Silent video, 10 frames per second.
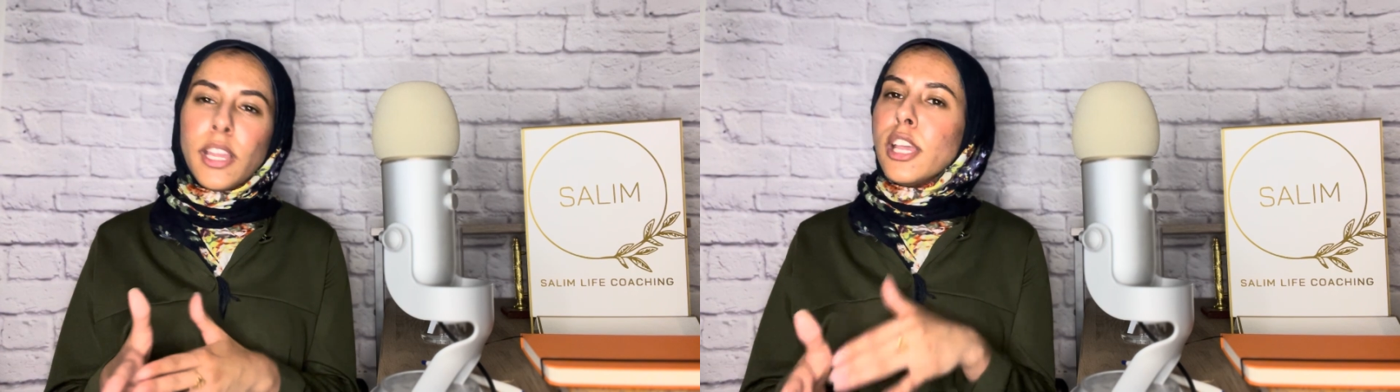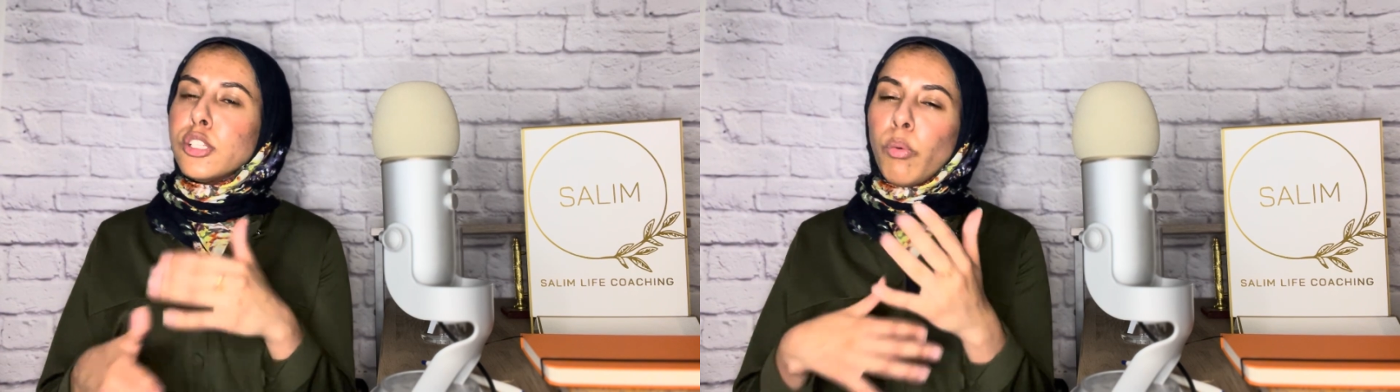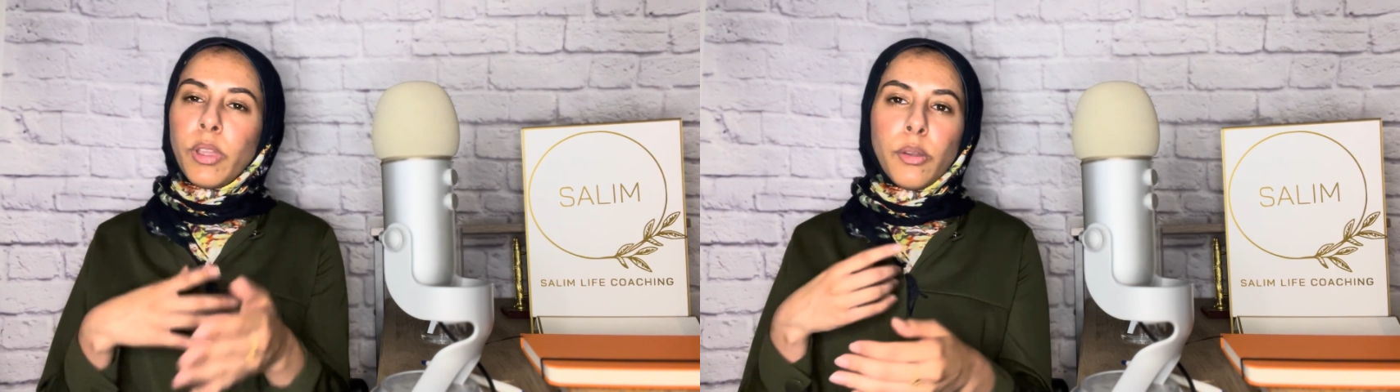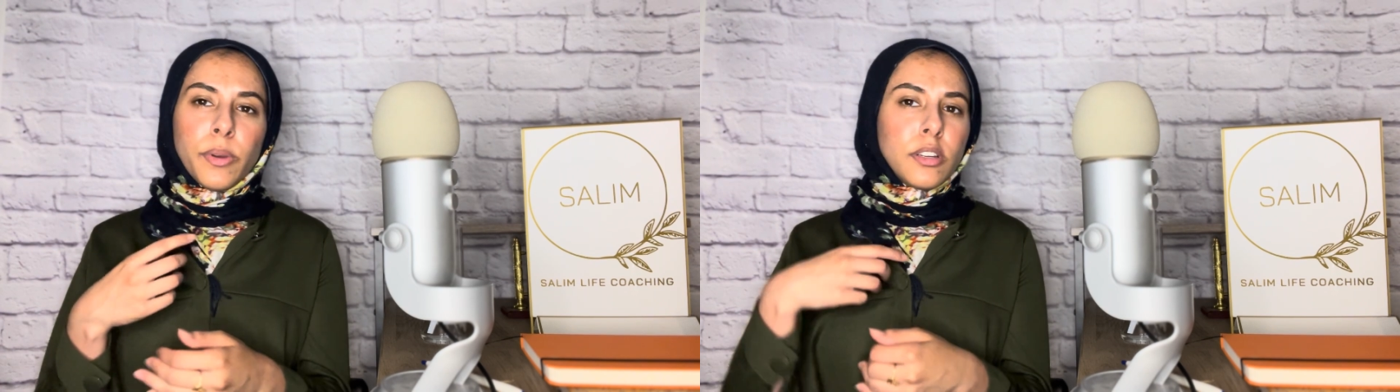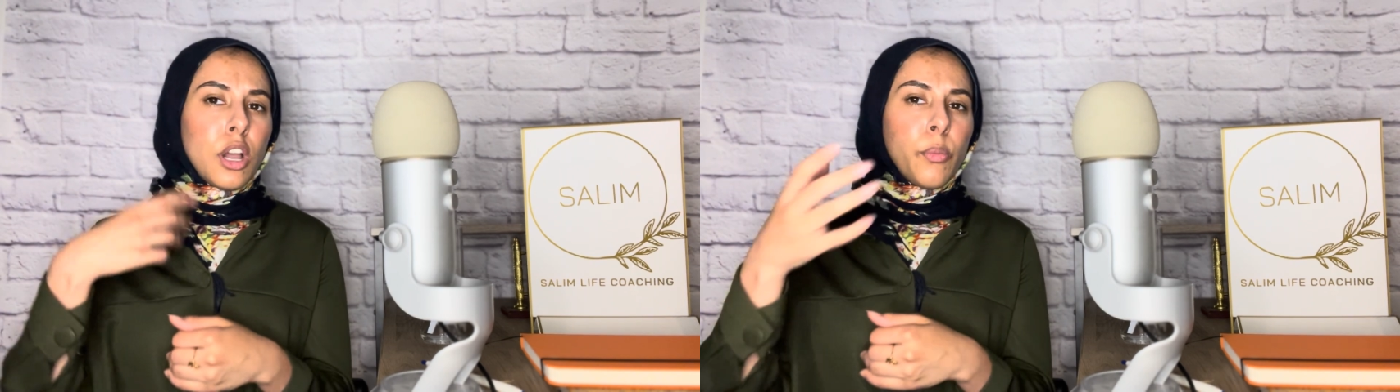So we
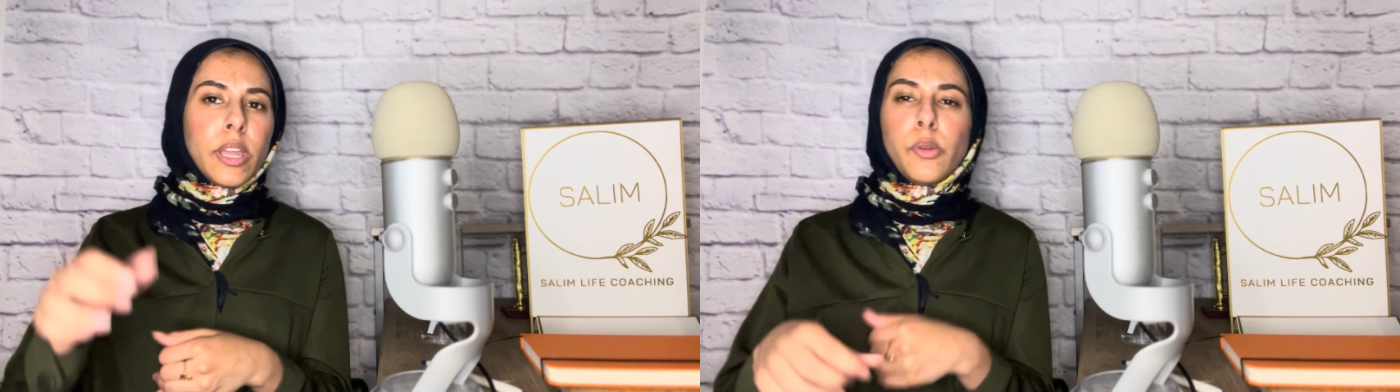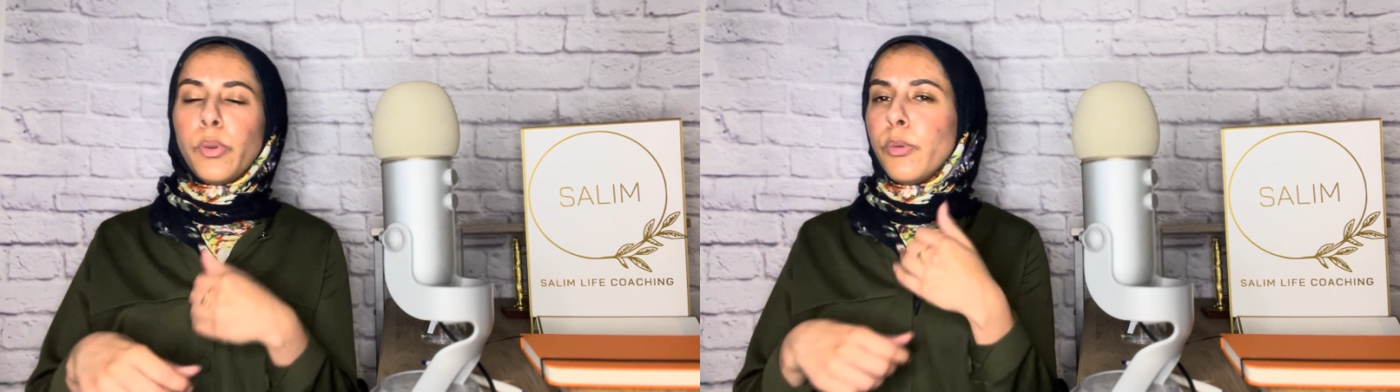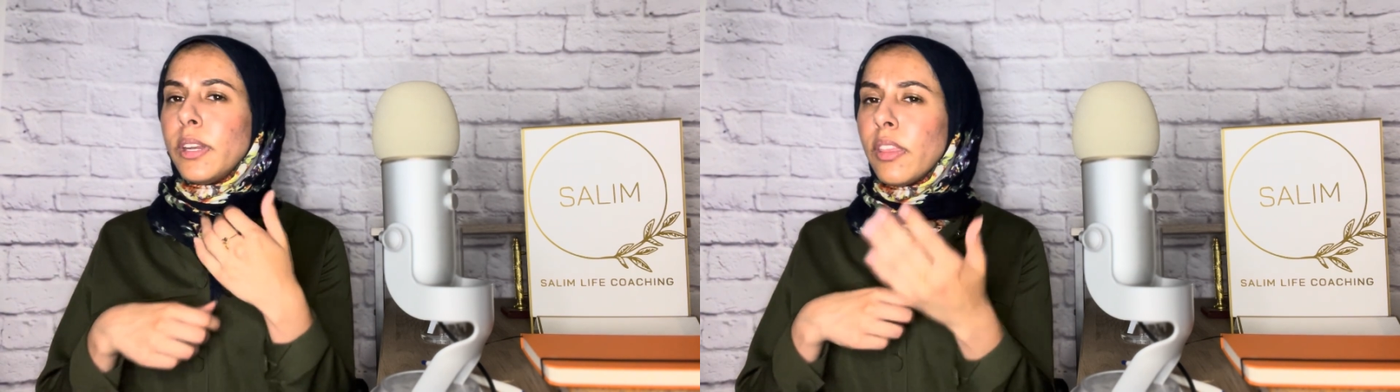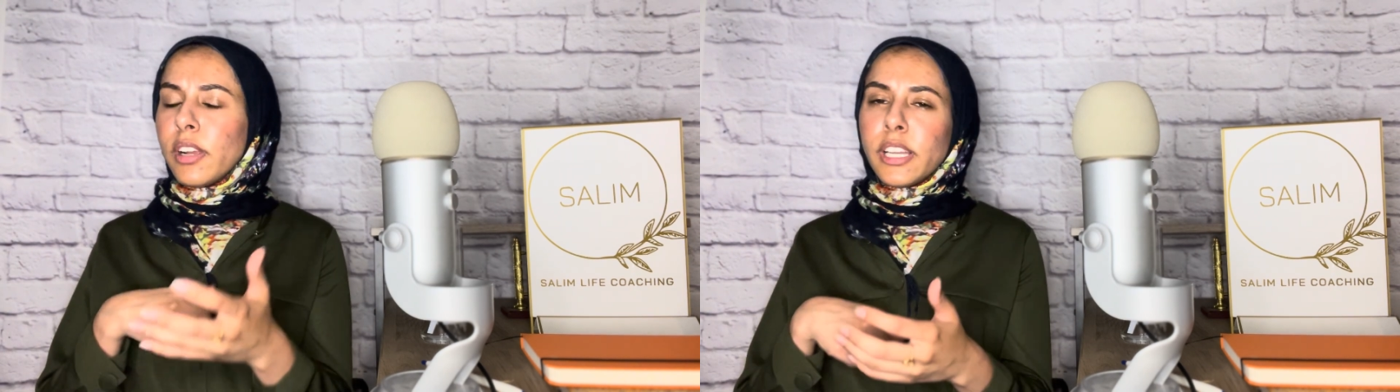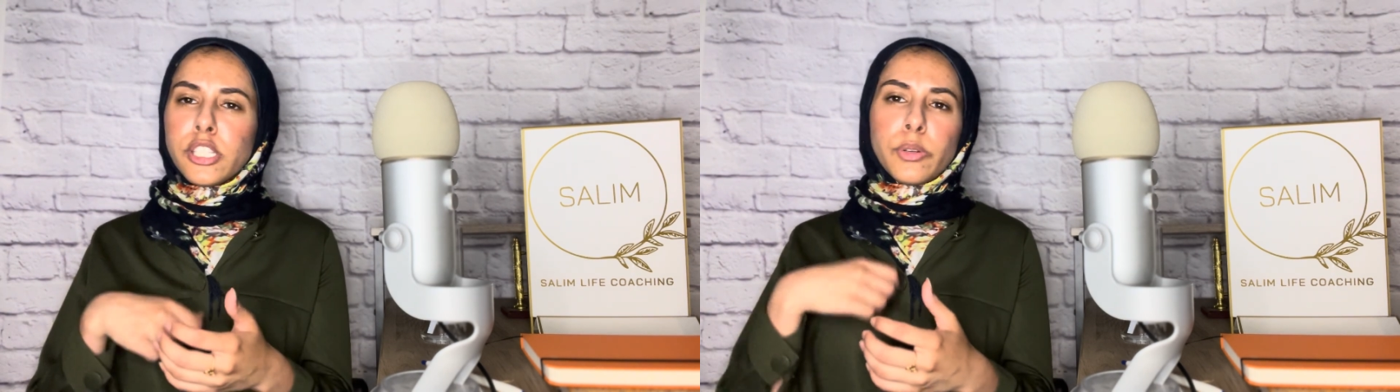would go in, we would get their
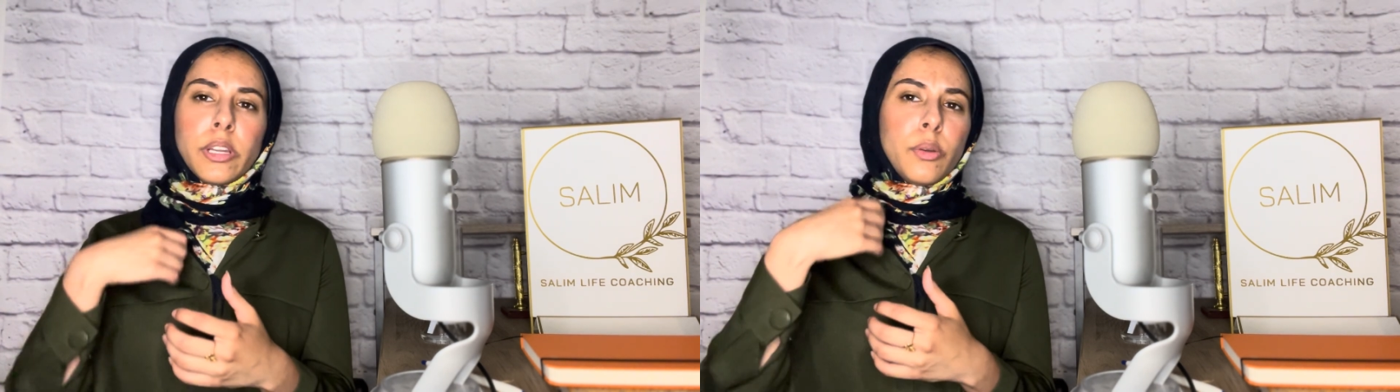history,